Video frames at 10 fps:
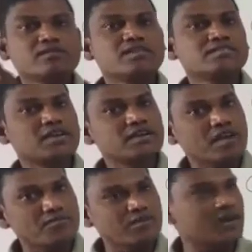beyond the
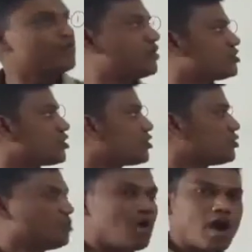center of
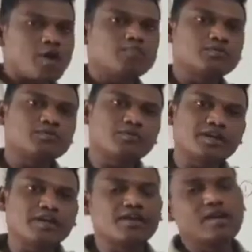curvature to
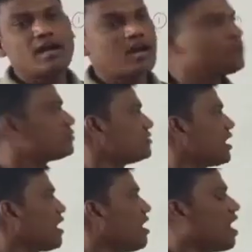up to
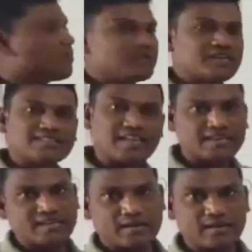the
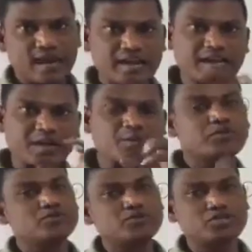optic center, at
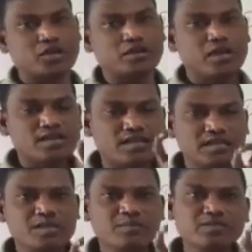any position,
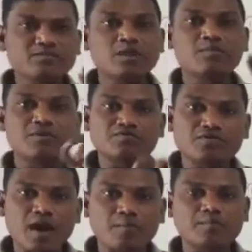the image
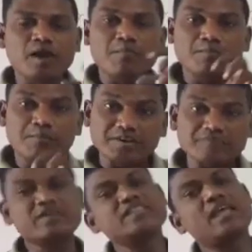will be formed
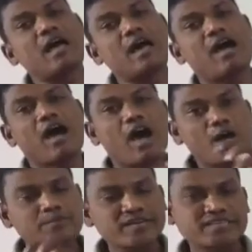between the
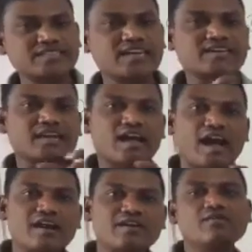optic
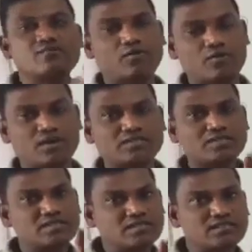center and
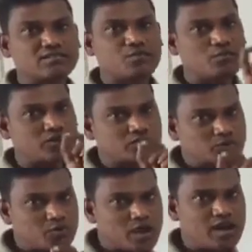focus. It is
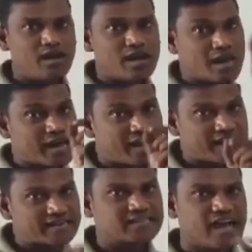virtual,
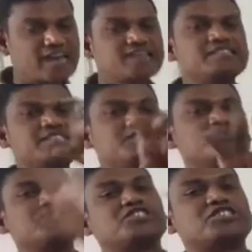erect and
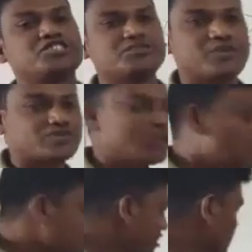diminished
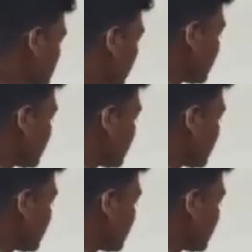image. So